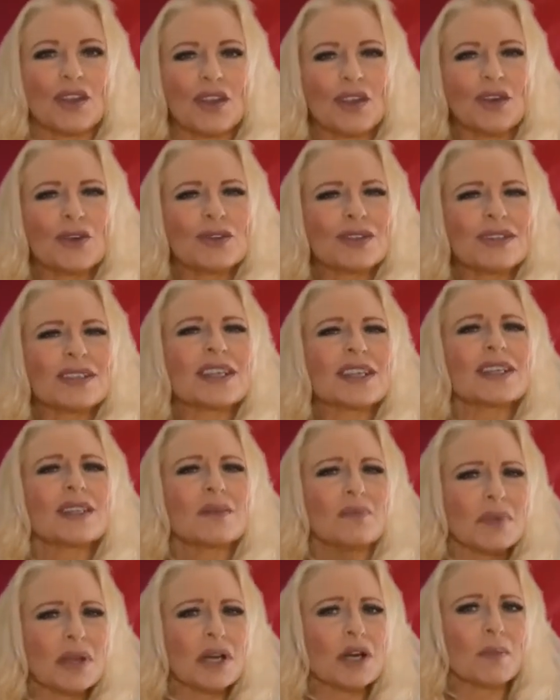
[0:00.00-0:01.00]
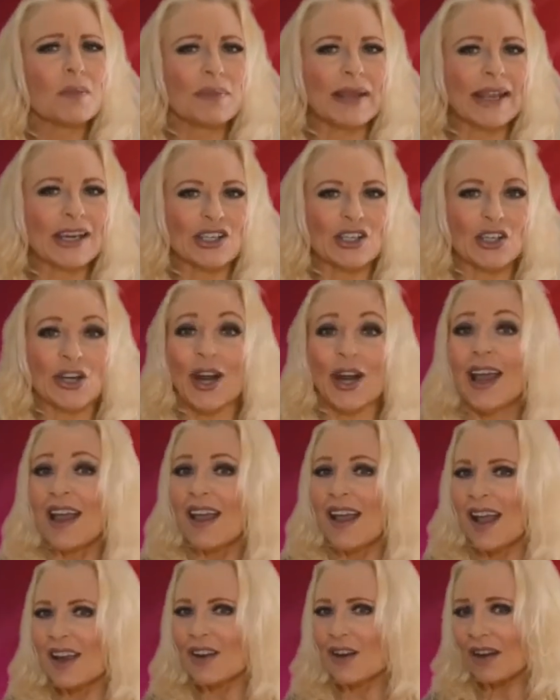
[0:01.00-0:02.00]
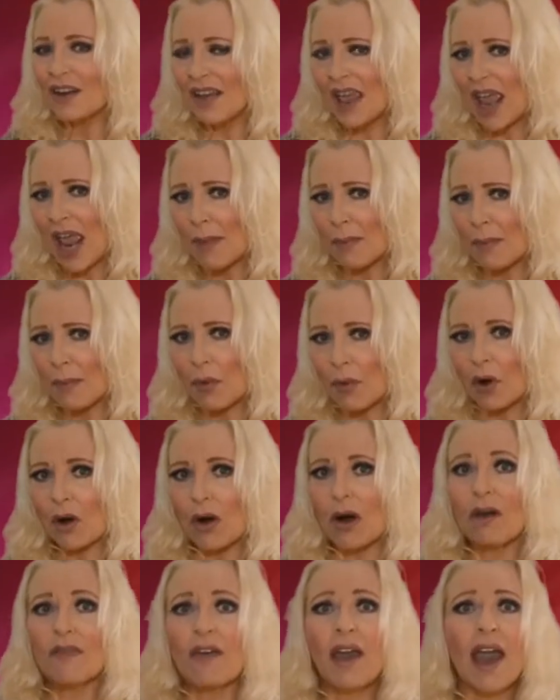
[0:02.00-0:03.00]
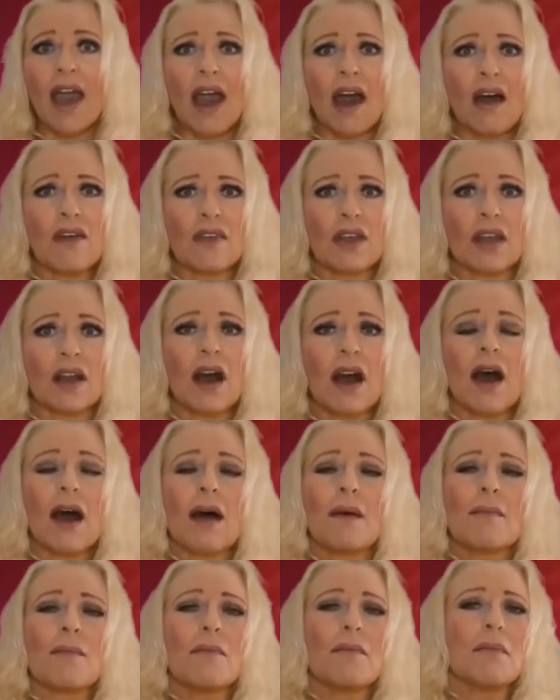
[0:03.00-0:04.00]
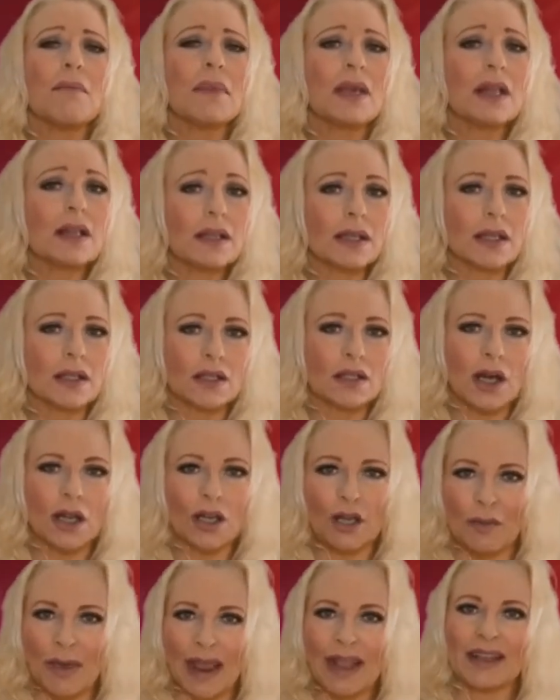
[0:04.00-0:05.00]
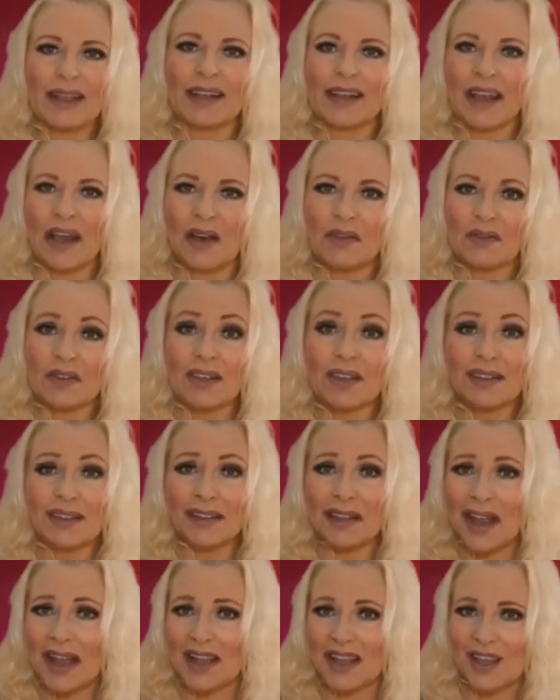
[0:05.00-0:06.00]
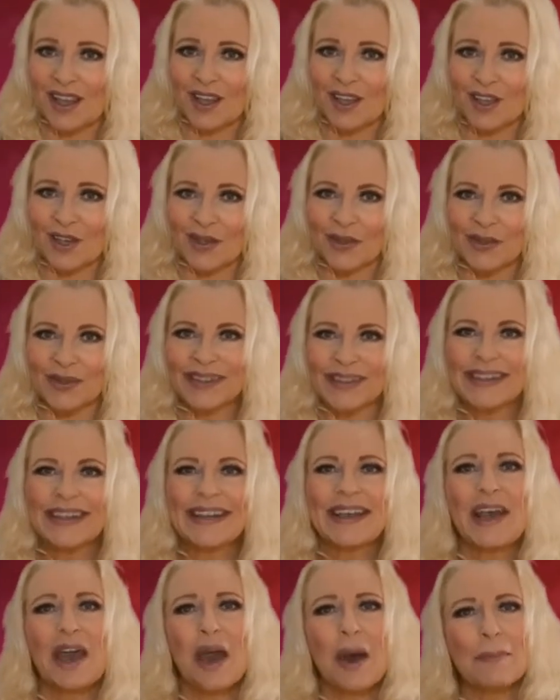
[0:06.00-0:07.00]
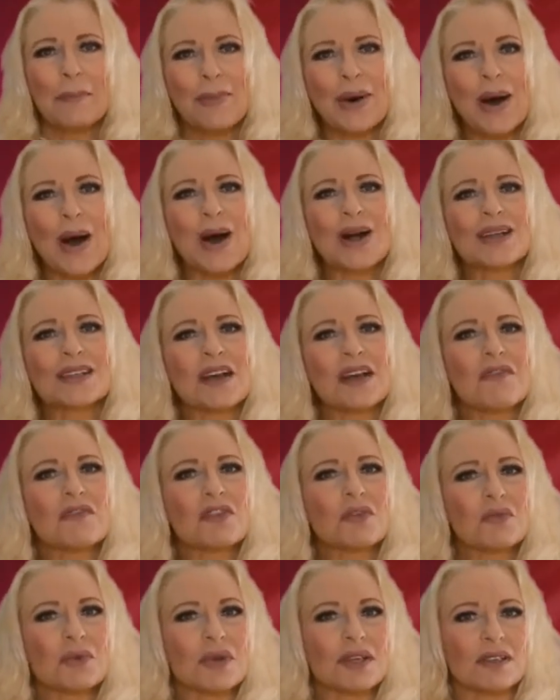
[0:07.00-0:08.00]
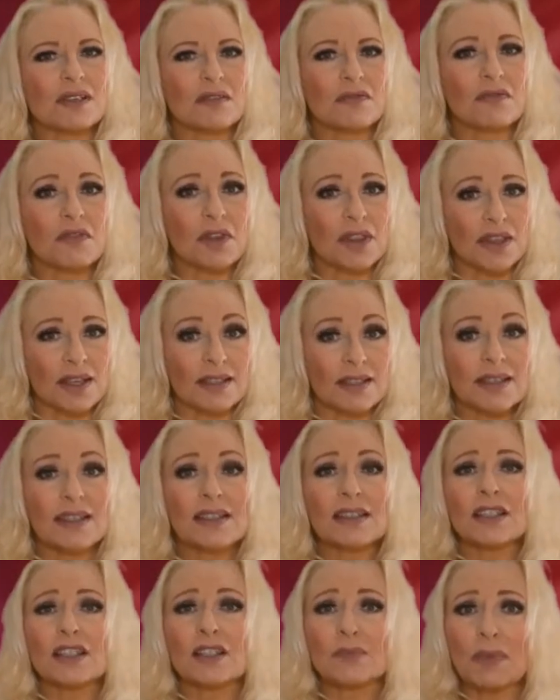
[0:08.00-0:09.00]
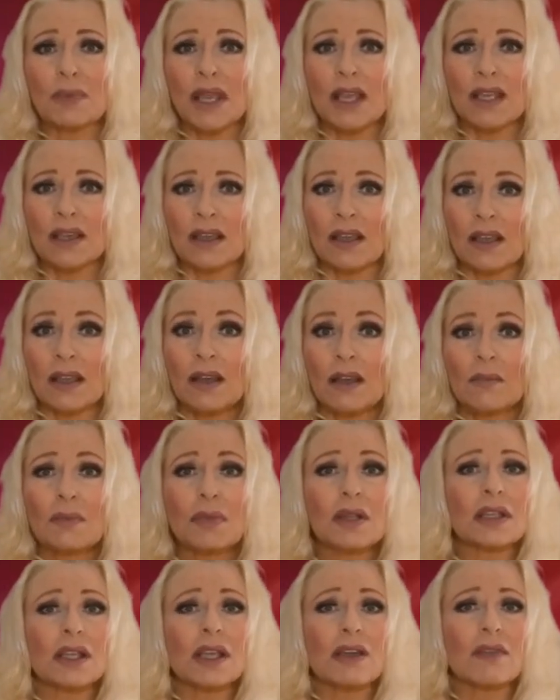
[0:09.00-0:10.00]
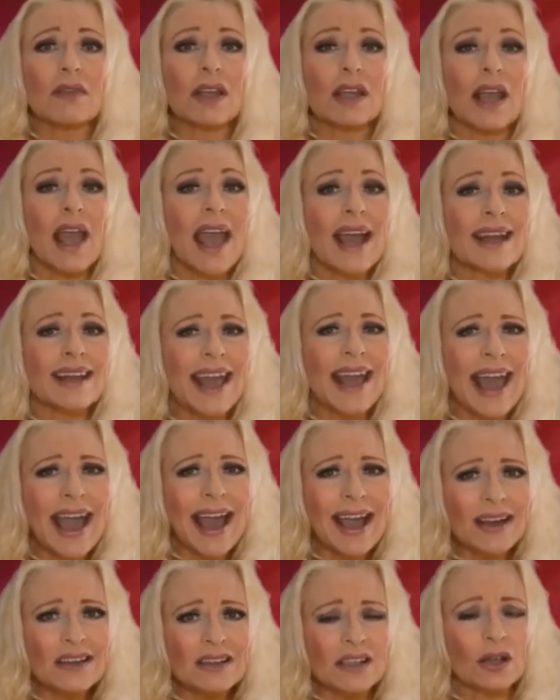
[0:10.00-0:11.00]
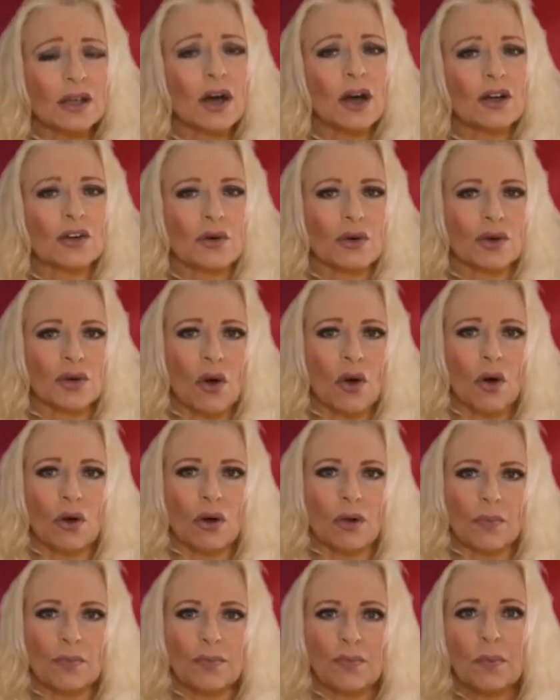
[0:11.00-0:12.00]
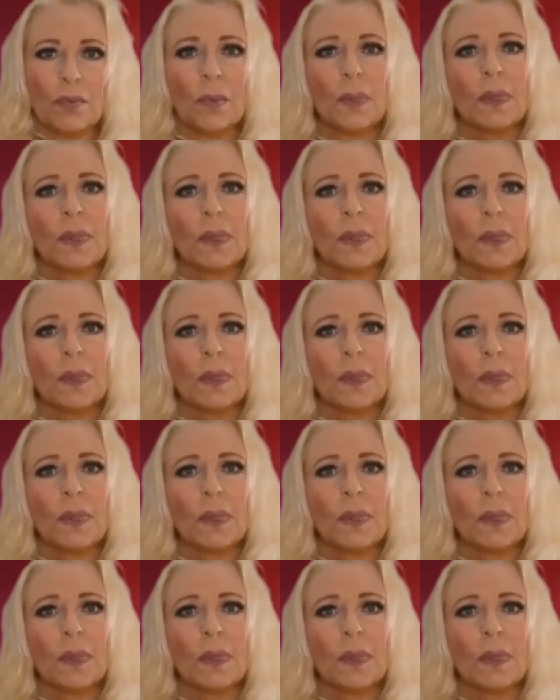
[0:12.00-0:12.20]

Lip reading: You see the bigger picture and are capable of having a $1 million bank account. Lucky you. Part of the reason for this is speaking, believing, and acting on your goal.